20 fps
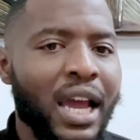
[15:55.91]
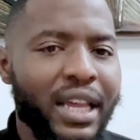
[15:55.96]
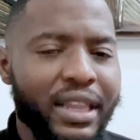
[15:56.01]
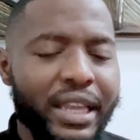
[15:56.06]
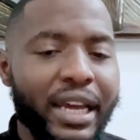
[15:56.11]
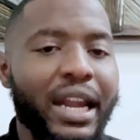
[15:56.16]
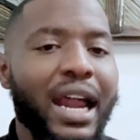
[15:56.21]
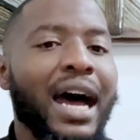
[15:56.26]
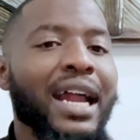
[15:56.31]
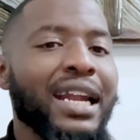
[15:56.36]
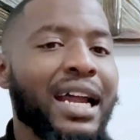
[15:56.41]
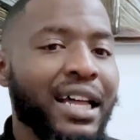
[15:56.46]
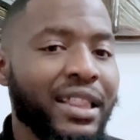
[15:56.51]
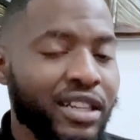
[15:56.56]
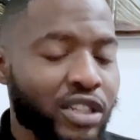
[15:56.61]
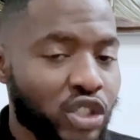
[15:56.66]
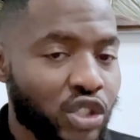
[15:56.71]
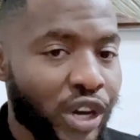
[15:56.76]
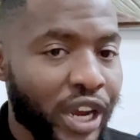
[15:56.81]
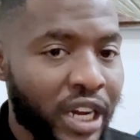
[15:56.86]
that another
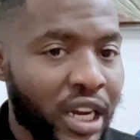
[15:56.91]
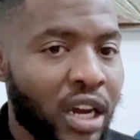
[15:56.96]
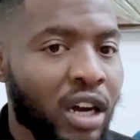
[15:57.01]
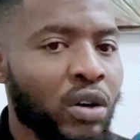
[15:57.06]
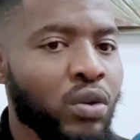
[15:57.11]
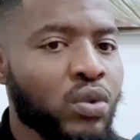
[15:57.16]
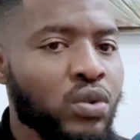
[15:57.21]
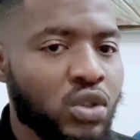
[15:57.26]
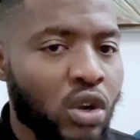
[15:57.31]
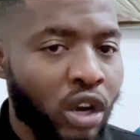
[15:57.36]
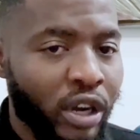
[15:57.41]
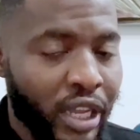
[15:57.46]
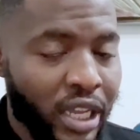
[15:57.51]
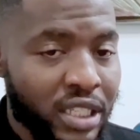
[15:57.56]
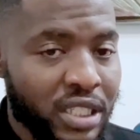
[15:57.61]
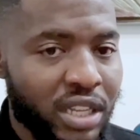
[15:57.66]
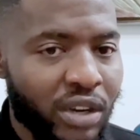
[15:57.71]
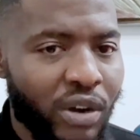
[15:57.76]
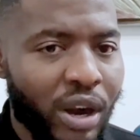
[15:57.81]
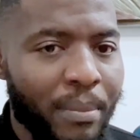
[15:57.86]
trader who's on
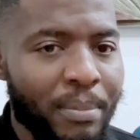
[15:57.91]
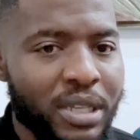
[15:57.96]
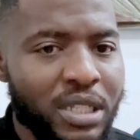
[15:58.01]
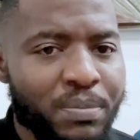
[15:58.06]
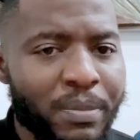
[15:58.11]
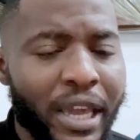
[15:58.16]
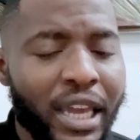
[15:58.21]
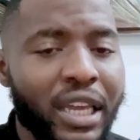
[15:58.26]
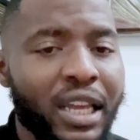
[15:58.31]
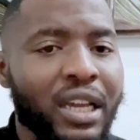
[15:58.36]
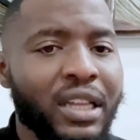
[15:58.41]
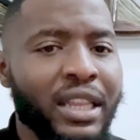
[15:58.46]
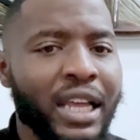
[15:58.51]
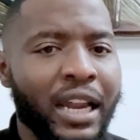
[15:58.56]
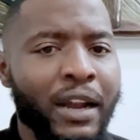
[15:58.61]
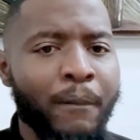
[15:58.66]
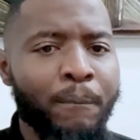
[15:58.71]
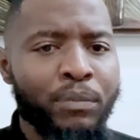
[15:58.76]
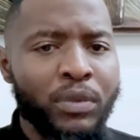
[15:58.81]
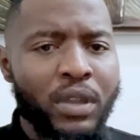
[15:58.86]
Instagram is making, that